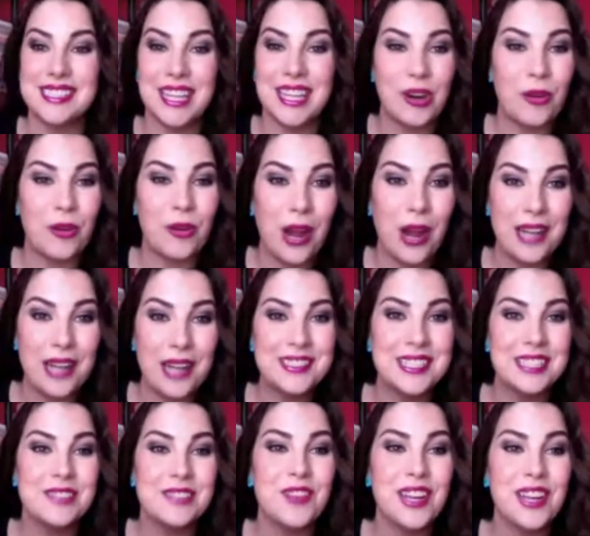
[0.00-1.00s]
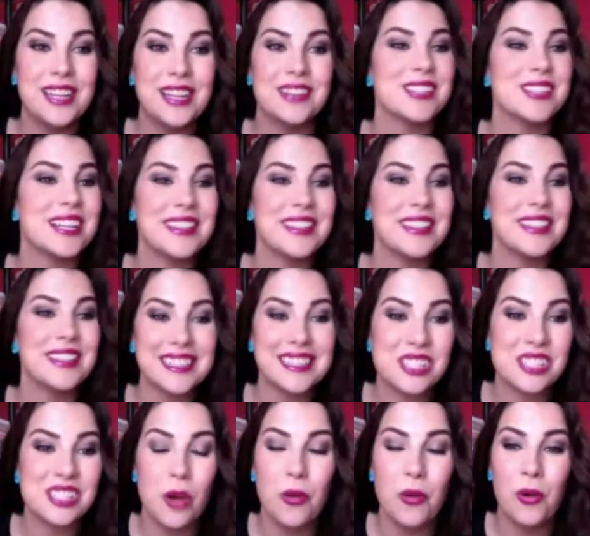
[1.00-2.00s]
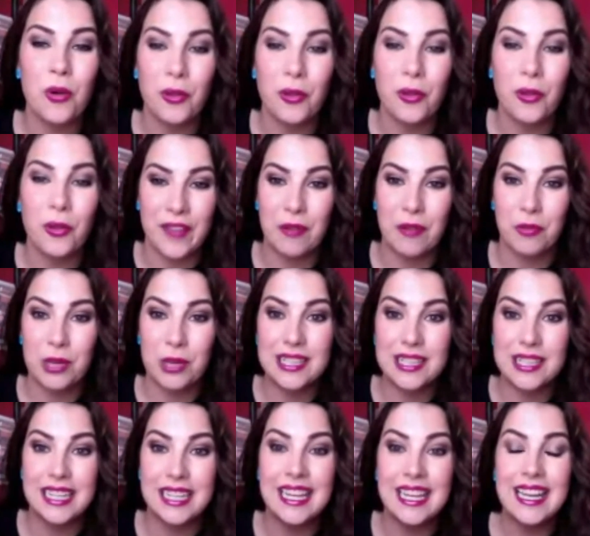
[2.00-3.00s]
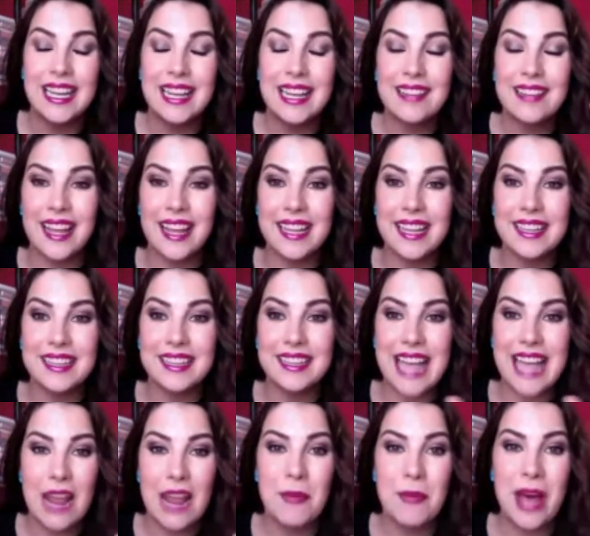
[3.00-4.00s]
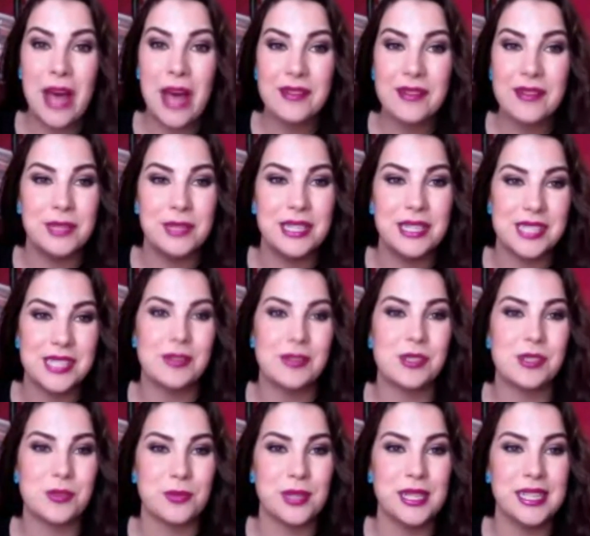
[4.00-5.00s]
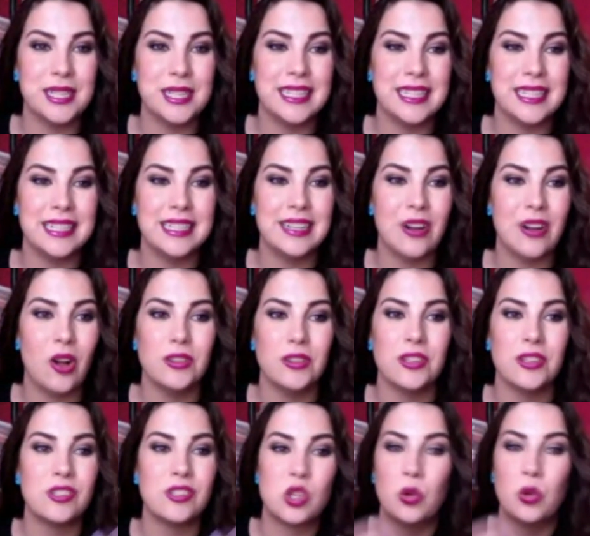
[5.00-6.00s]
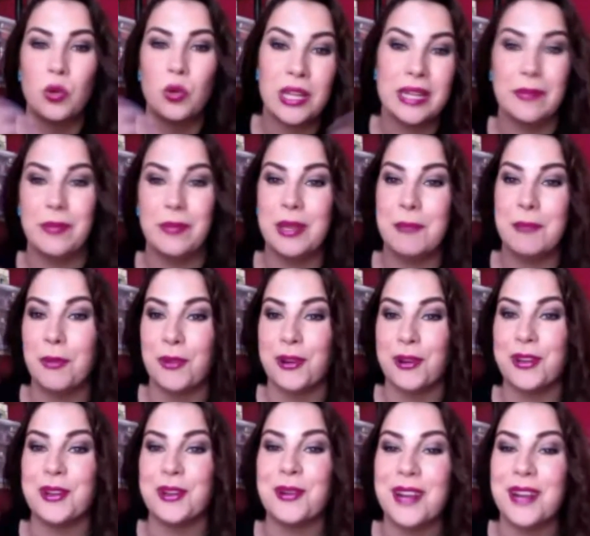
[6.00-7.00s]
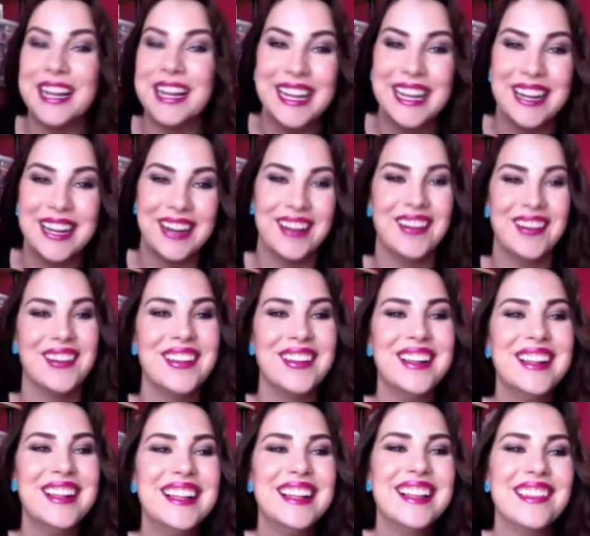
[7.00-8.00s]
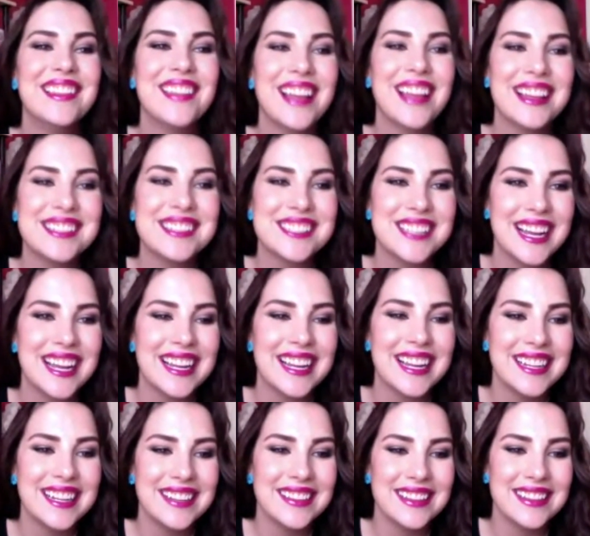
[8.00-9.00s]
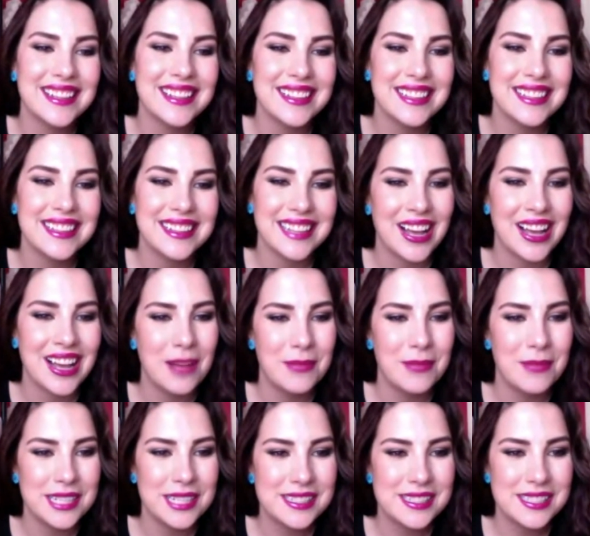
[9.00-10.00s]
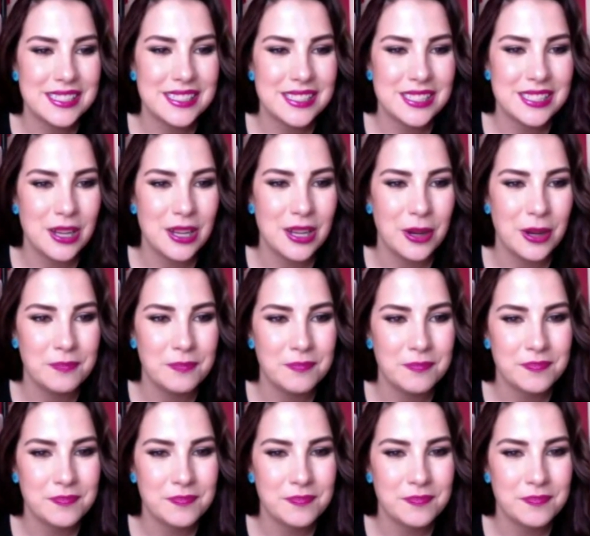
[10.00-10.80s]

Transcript: that are watching these videos. I think that's so cool, and that really, like, came out to me as I was reading all the schooling people were doing, you know, last night in the comments. So